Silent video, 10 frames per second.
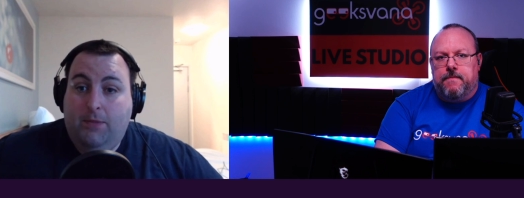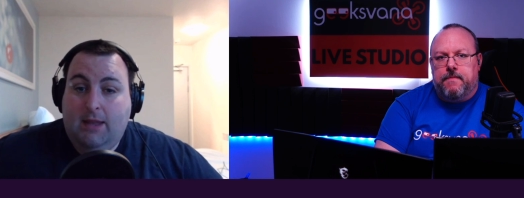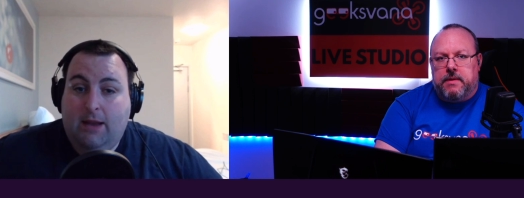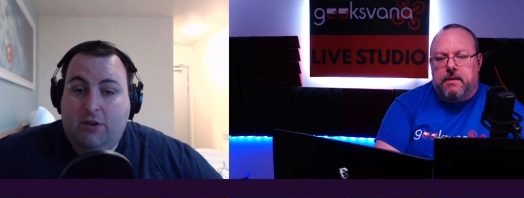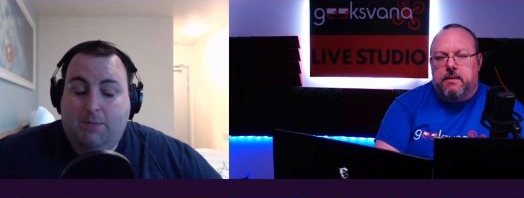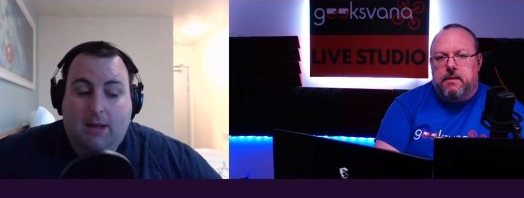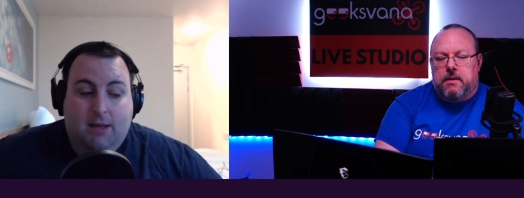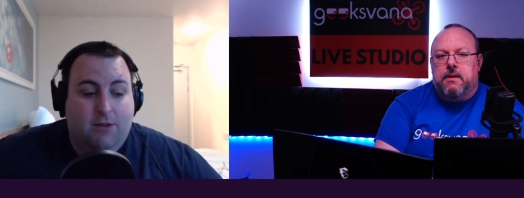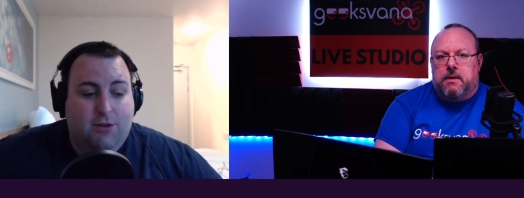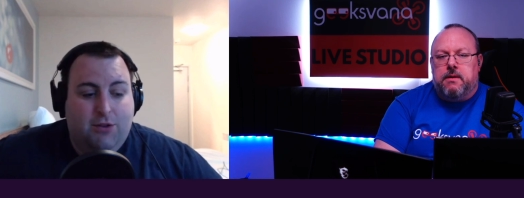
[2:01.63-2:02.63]
Speaker 1: in that respect,
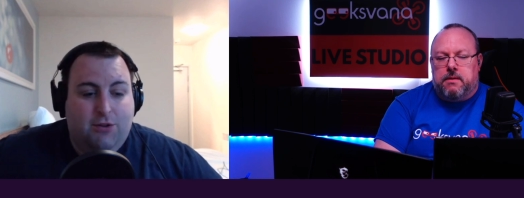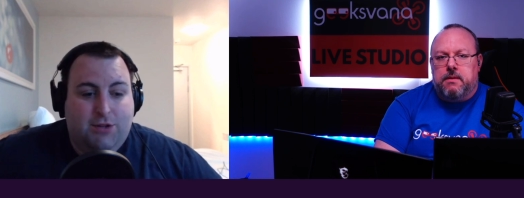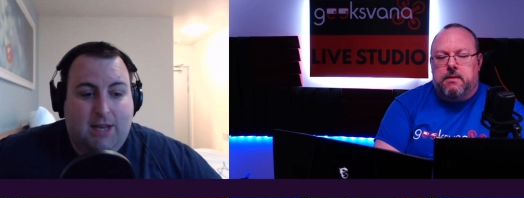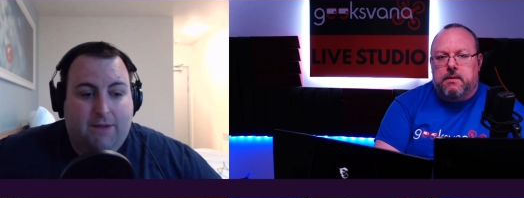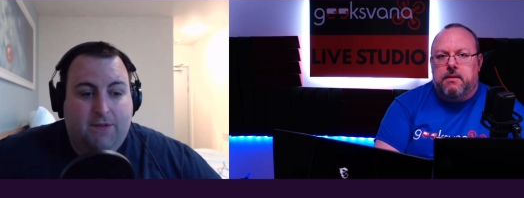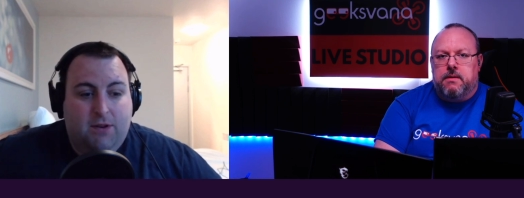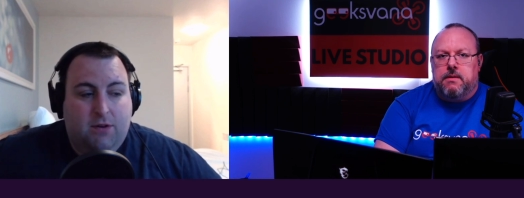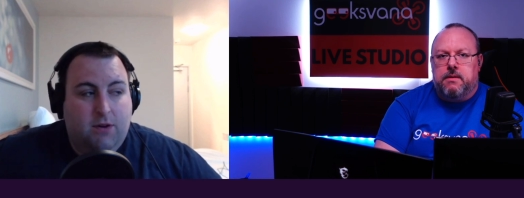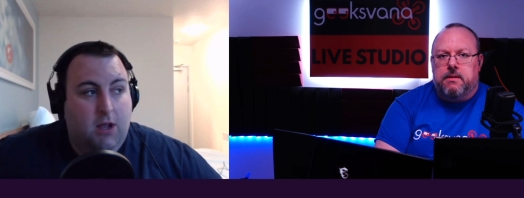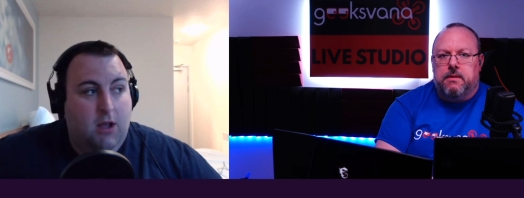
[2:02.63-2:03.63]
there, there's different
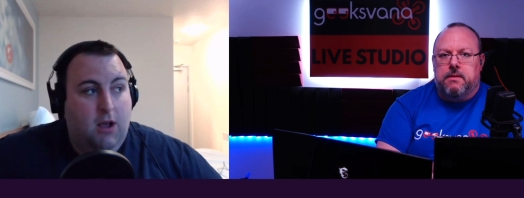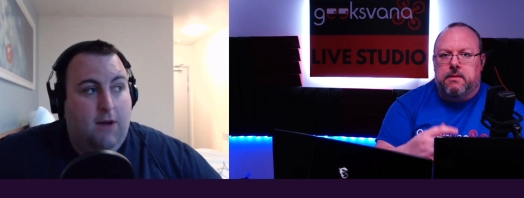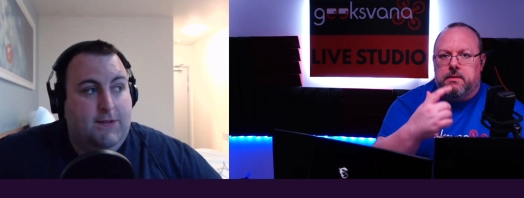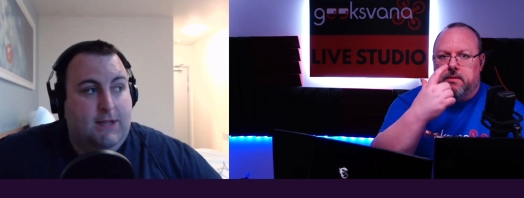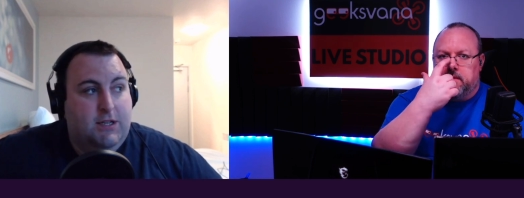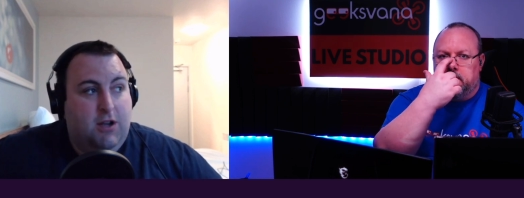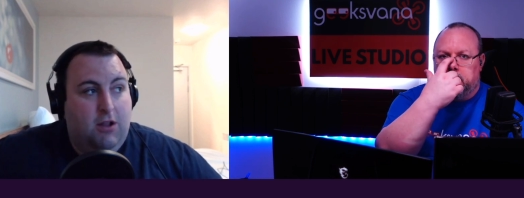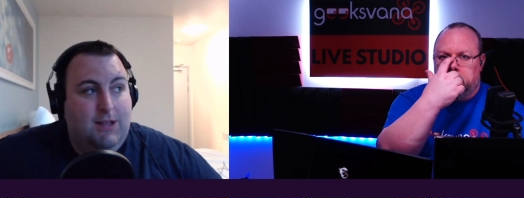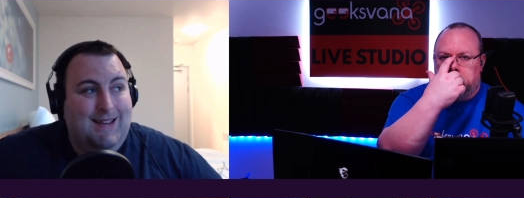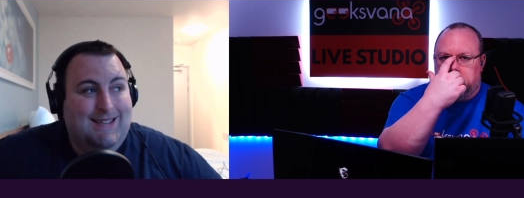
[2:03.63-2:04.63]
Obviously,
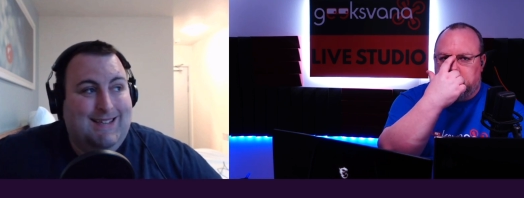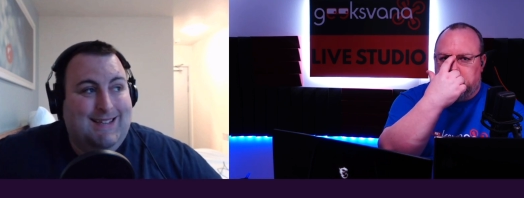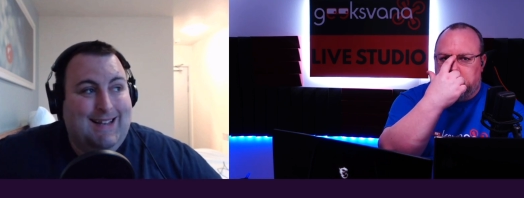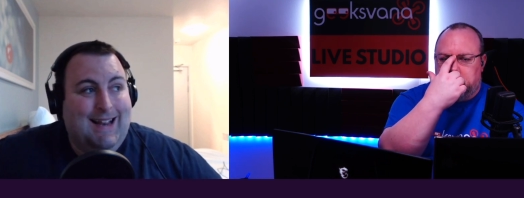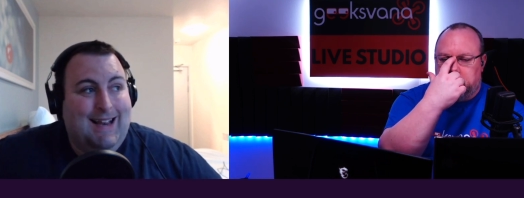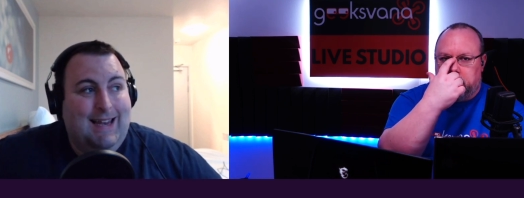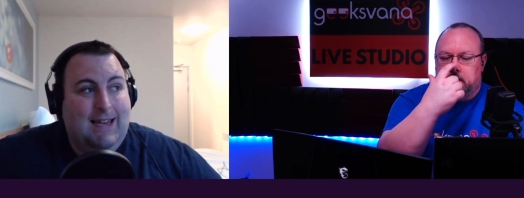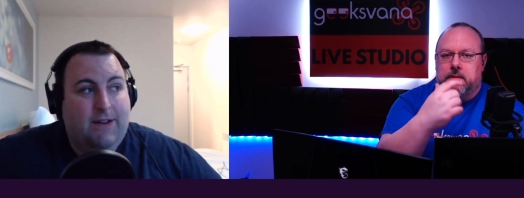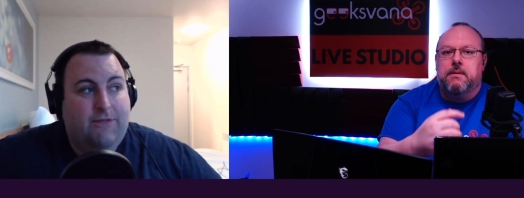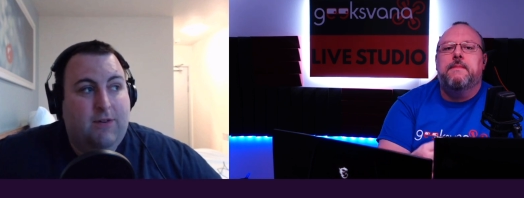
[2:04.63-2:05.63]
Scotland is slightly
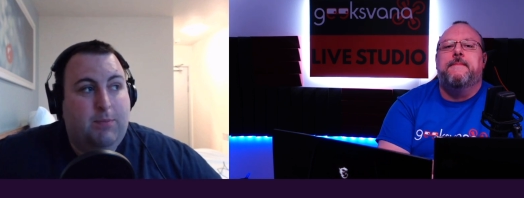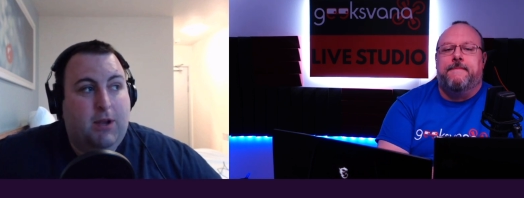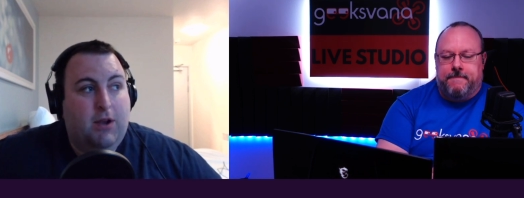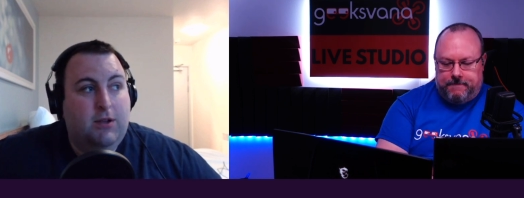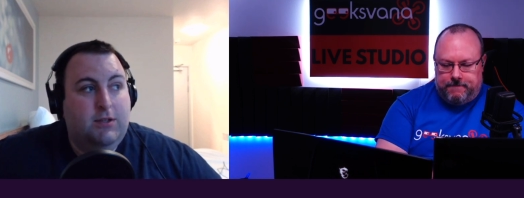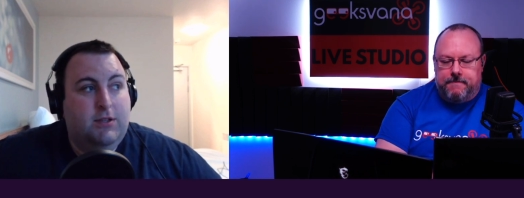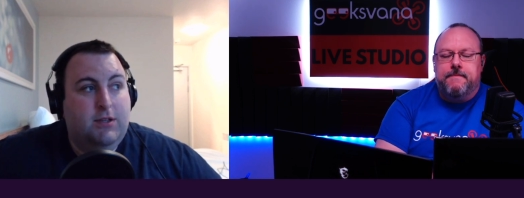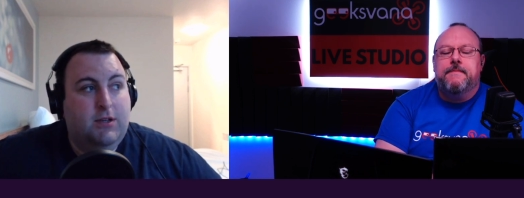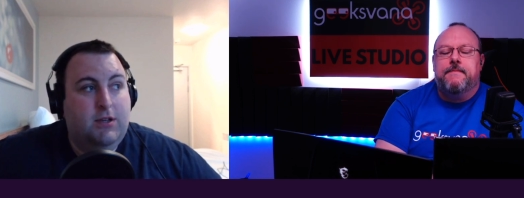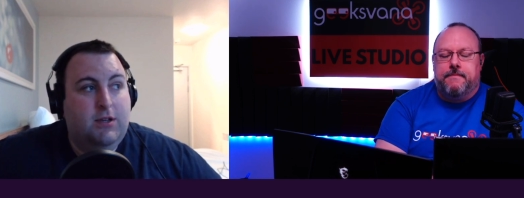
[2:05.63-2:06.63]
different because
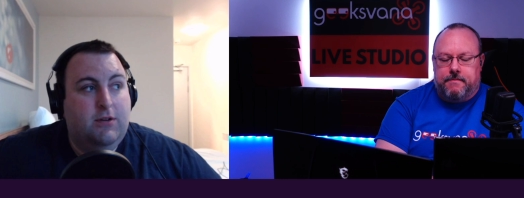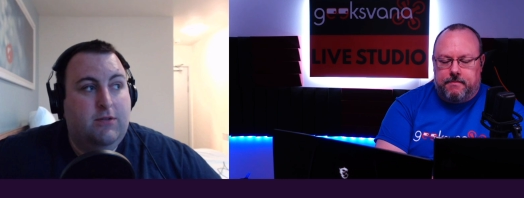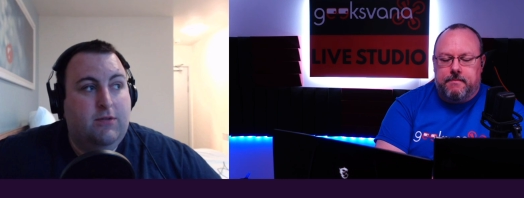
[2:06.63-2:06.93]
the